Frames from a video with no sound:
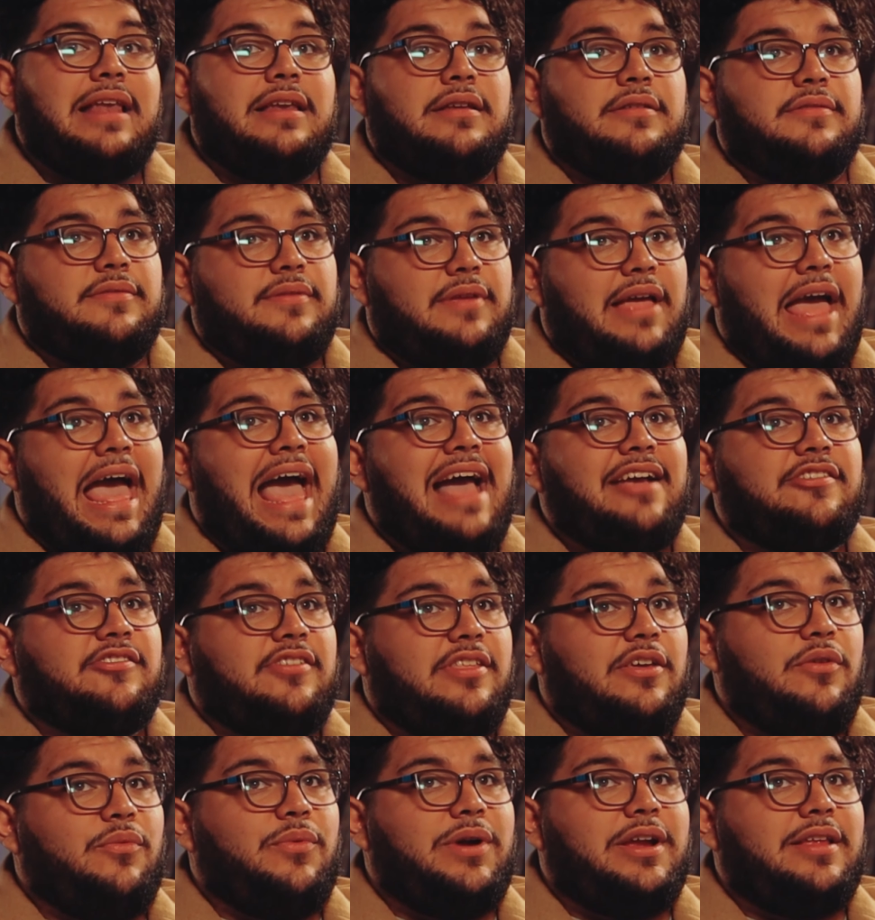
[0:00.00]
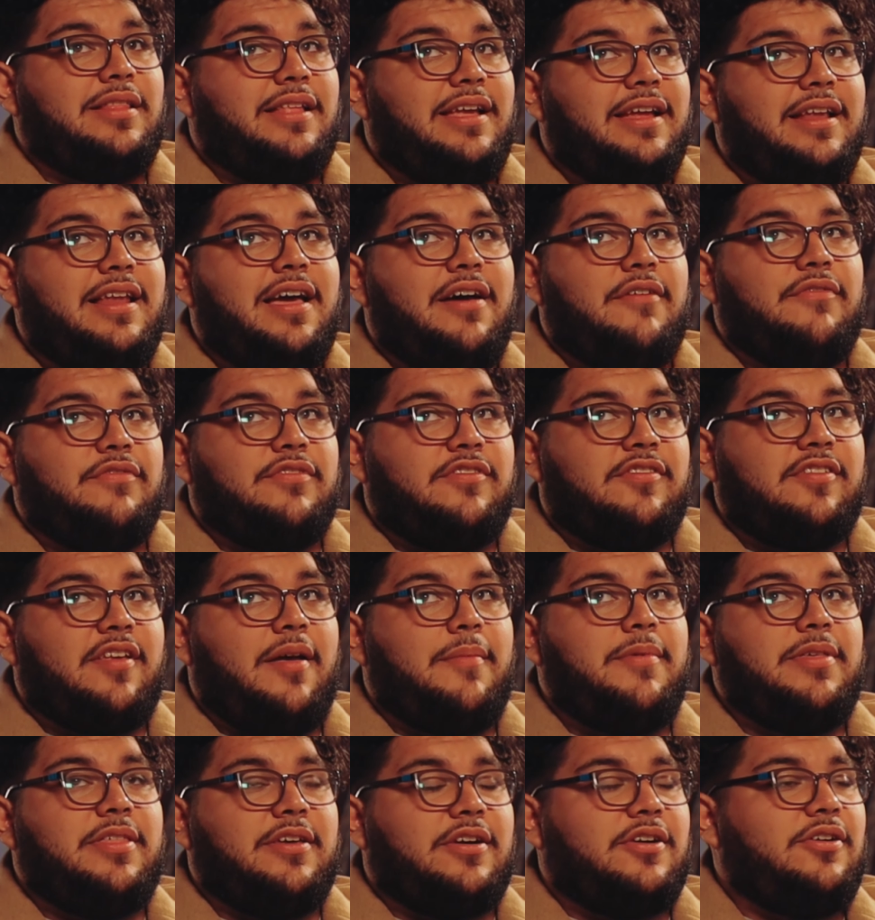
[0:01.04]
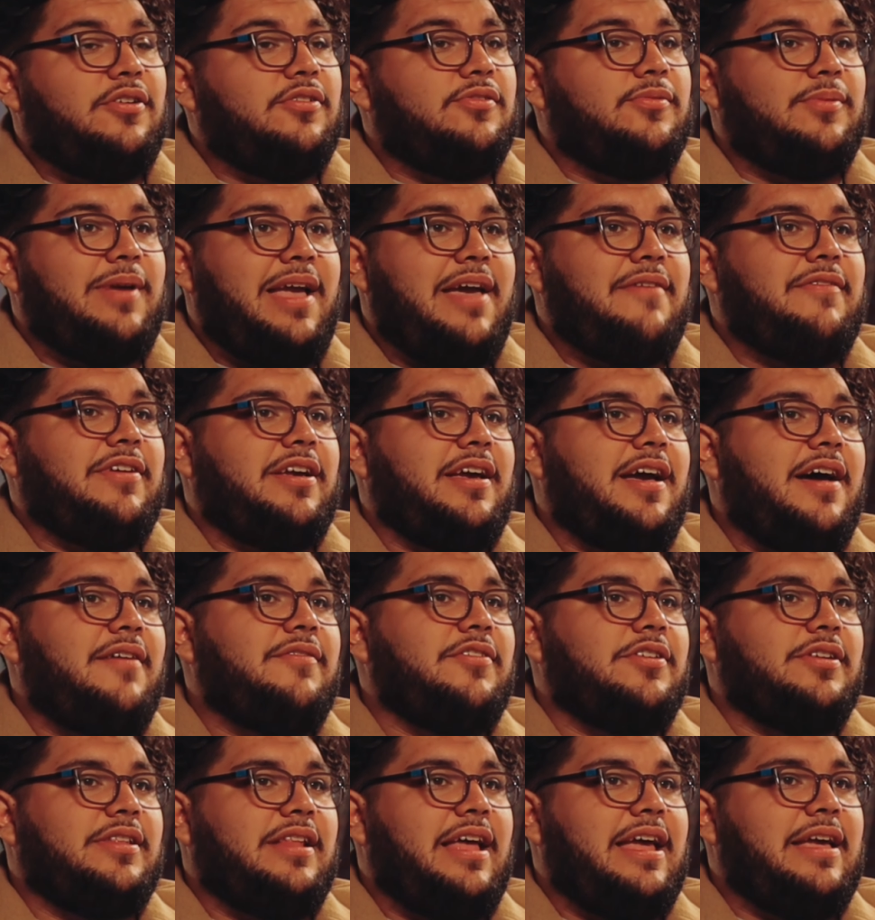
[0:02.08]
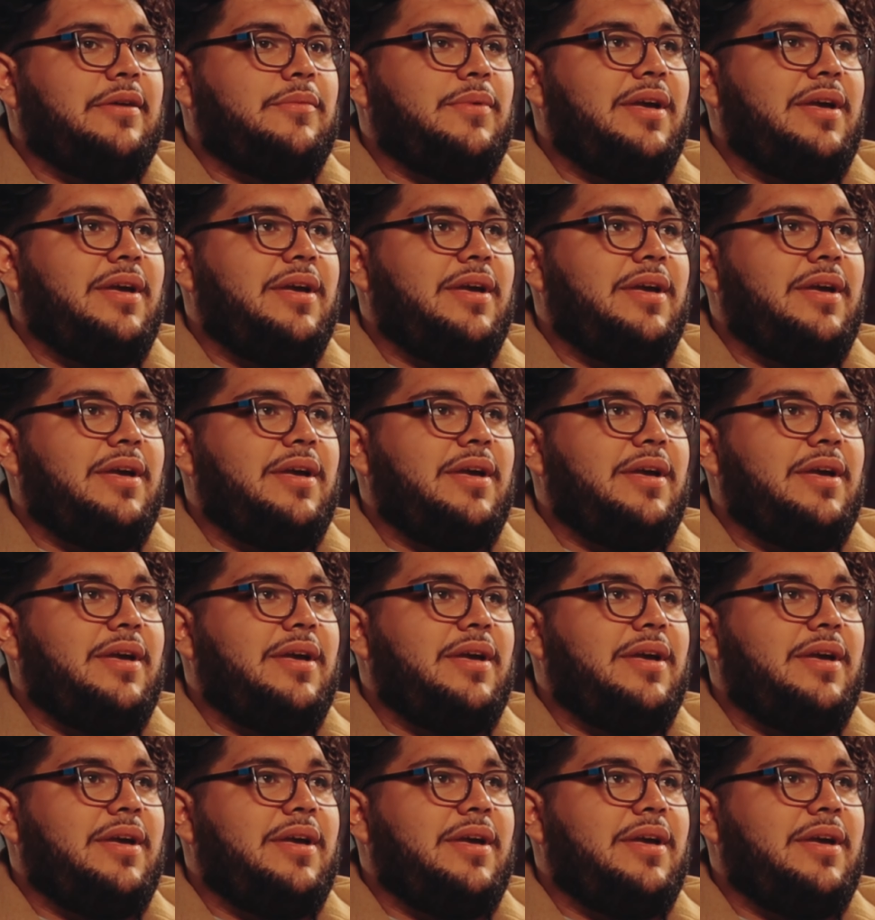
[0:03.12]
And actually, weirdly enough, some of the cults we haven't covered.